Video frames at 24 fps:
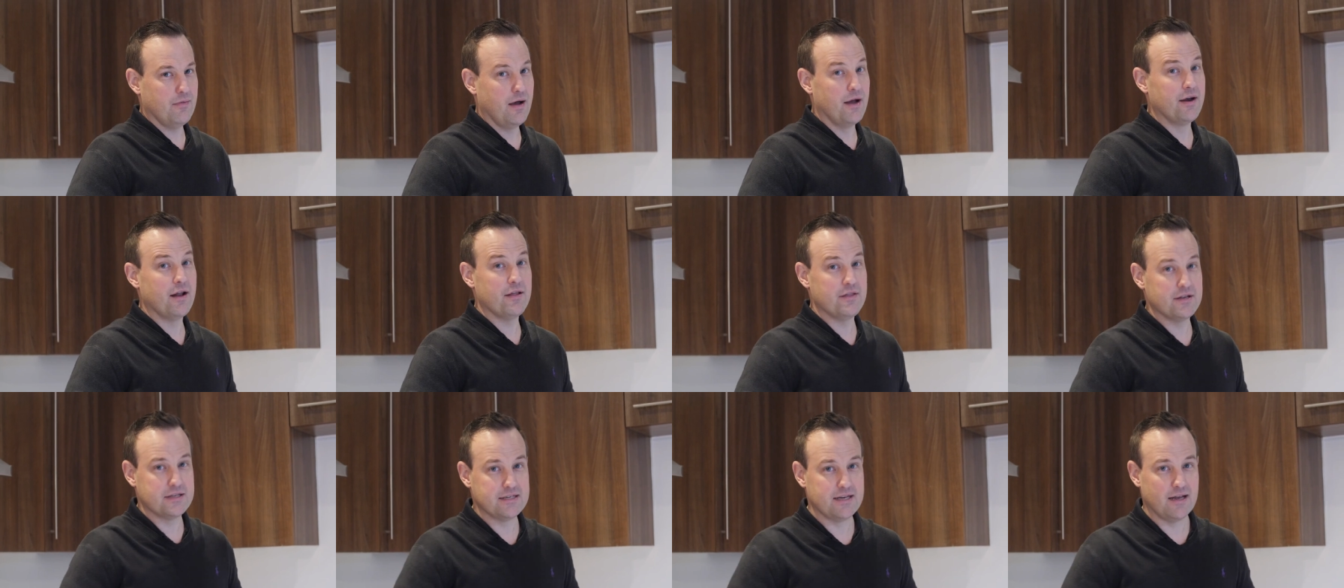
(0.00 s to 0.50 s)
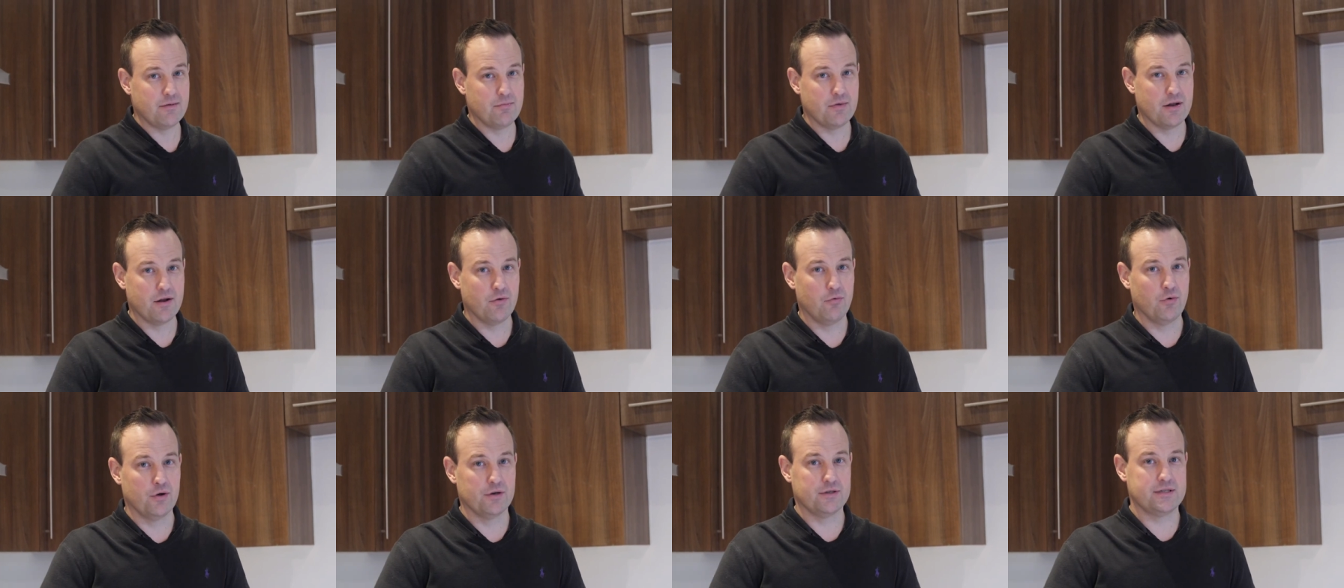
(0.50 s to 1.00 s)
Another tip that
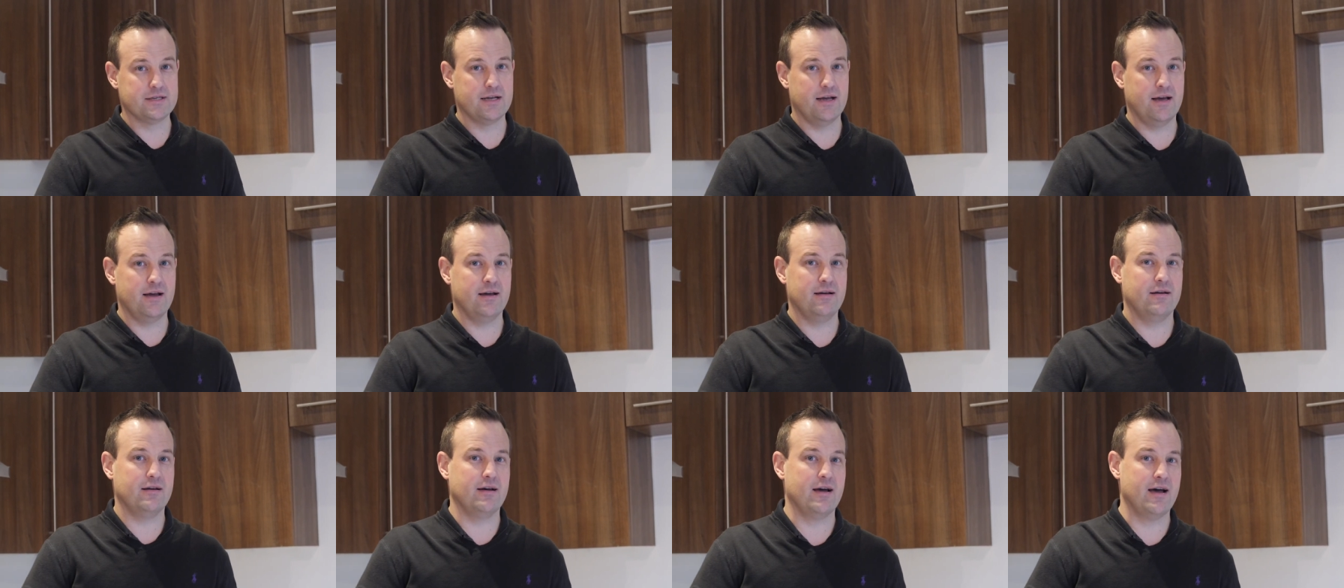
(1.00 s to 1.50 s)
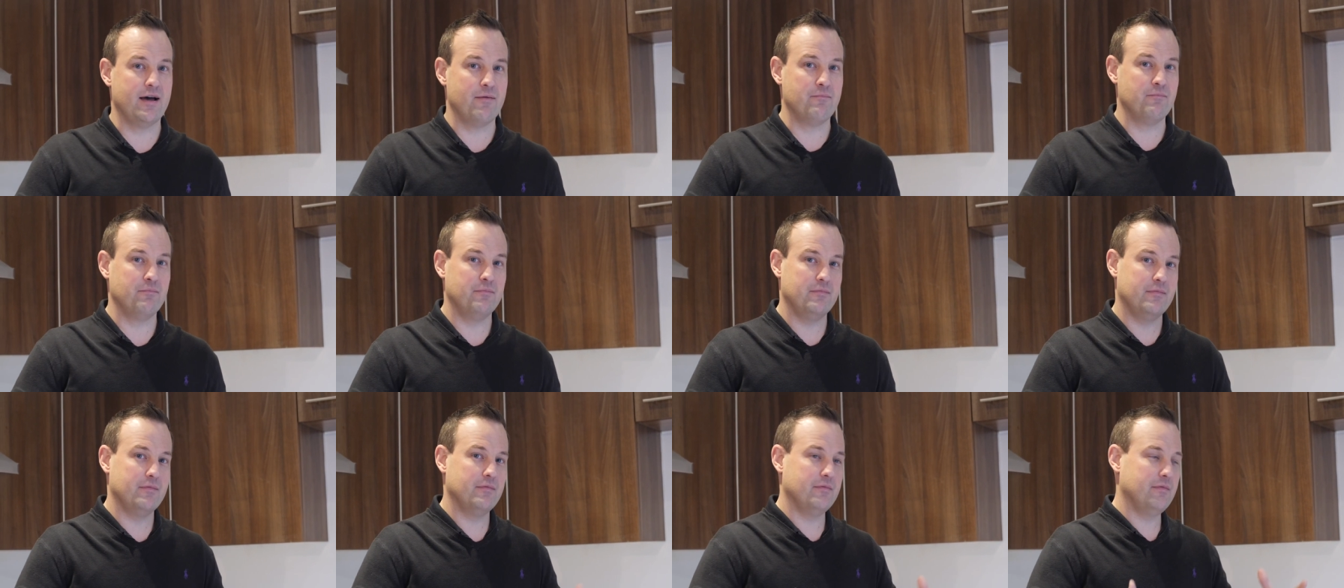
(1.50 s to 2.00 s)
I want to
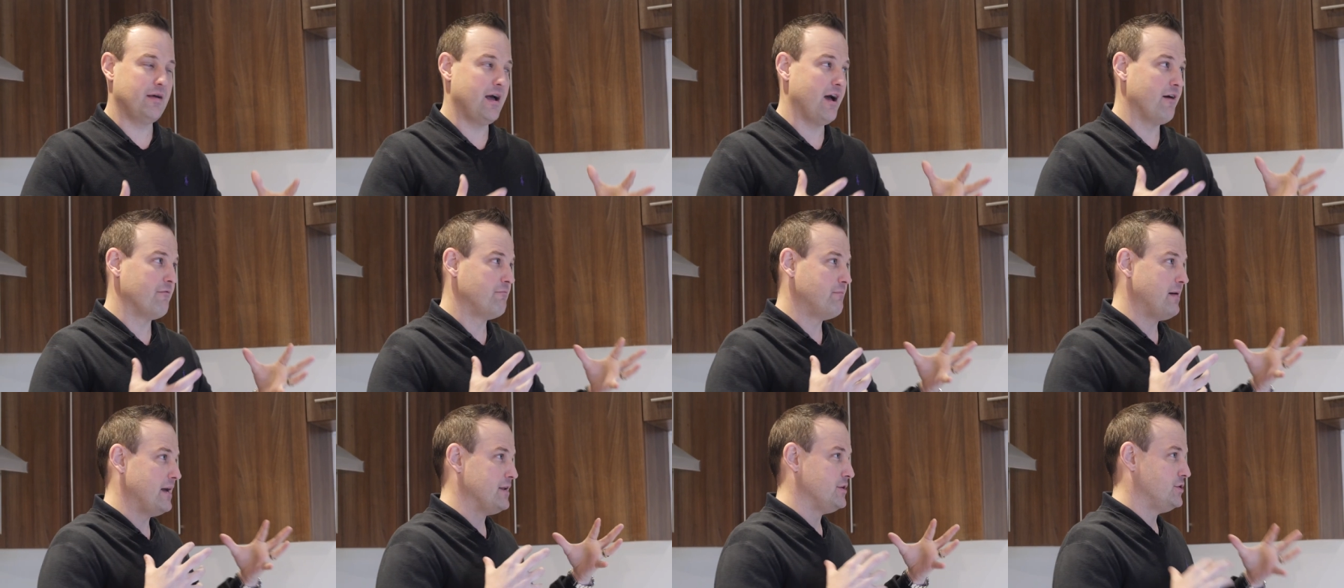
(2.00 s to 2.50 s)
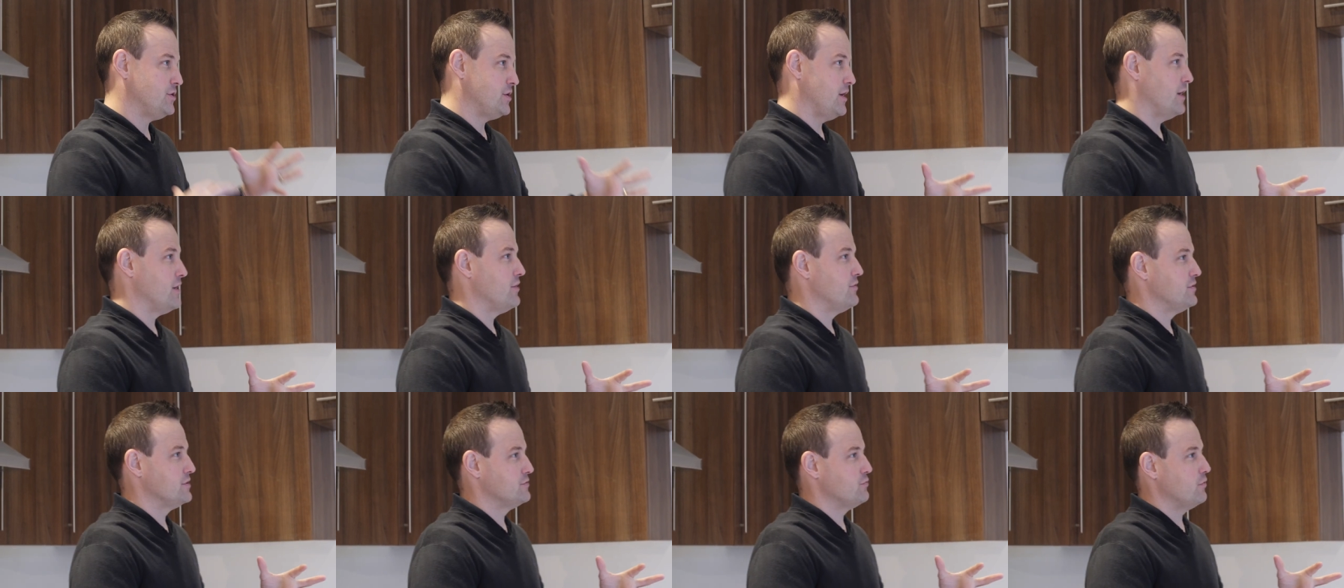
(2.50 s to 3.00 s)
um, have Ben show
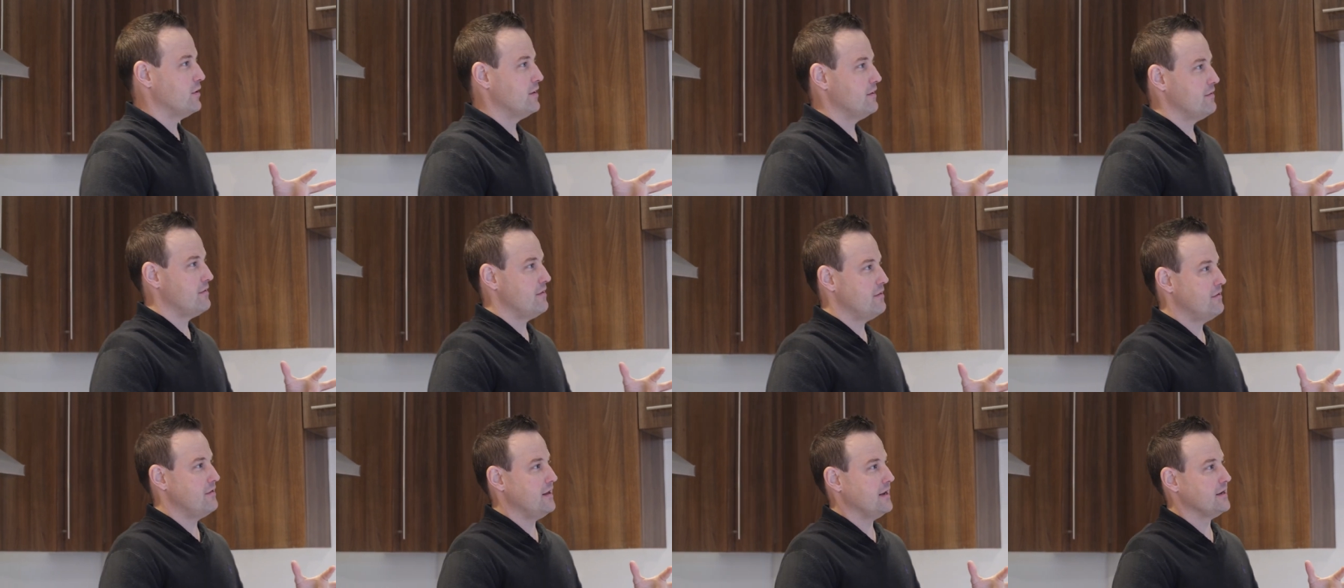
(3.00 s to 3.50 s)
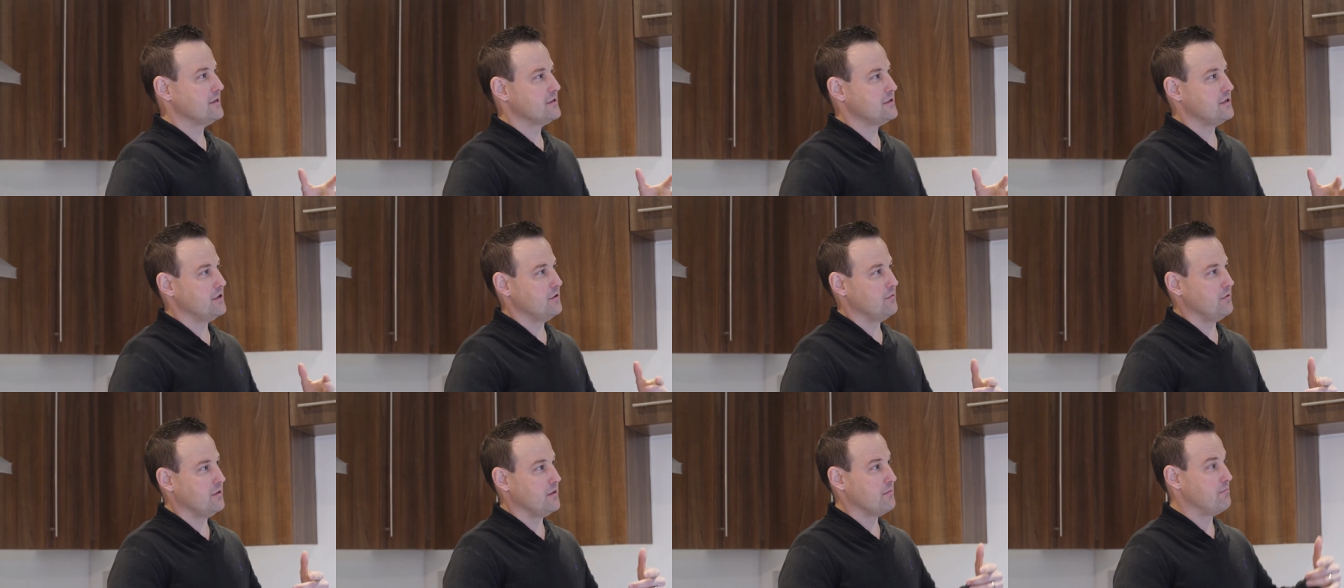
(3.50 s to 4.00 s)
you is one of the things to
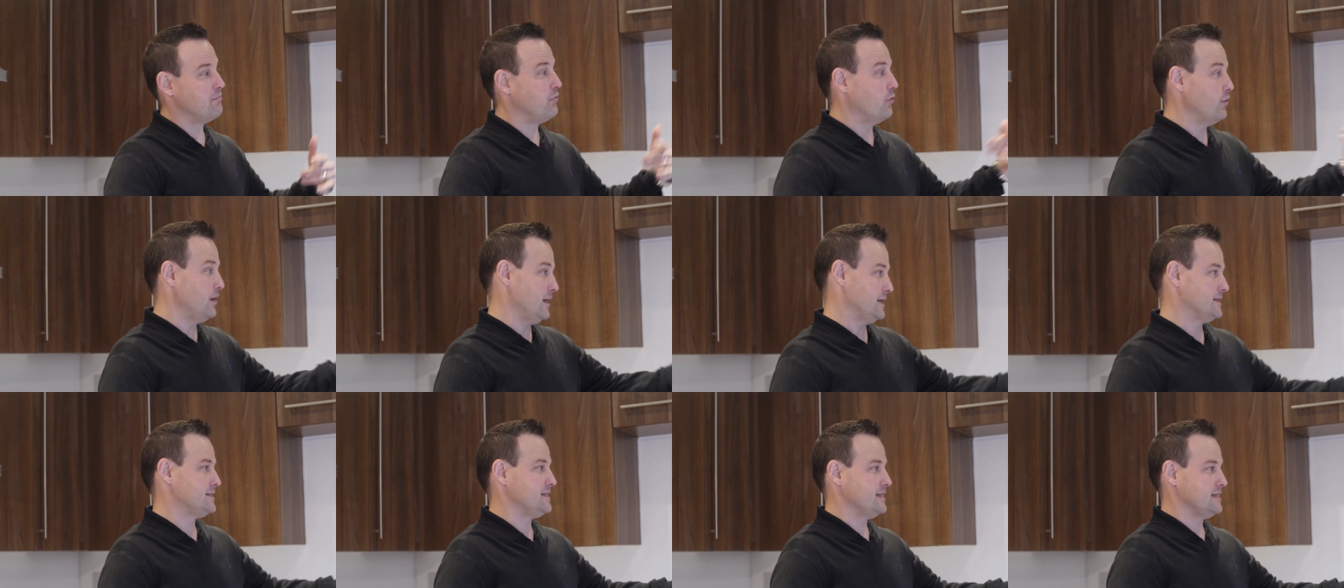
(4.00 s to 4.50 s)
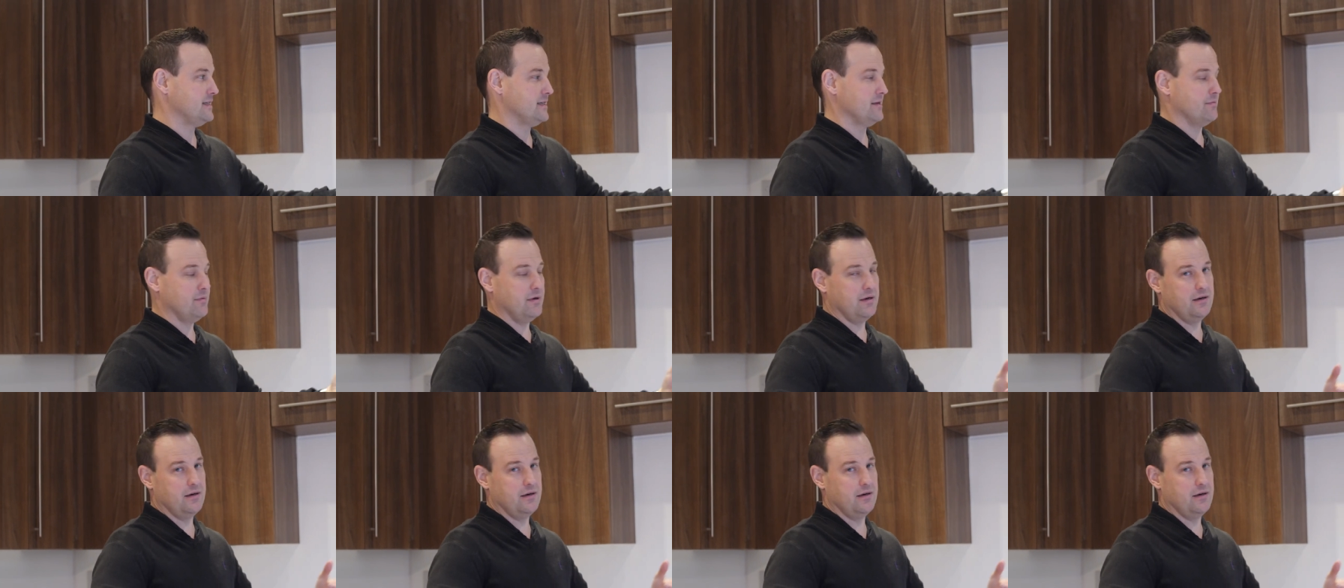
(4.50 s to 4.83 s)
do with the boiler system.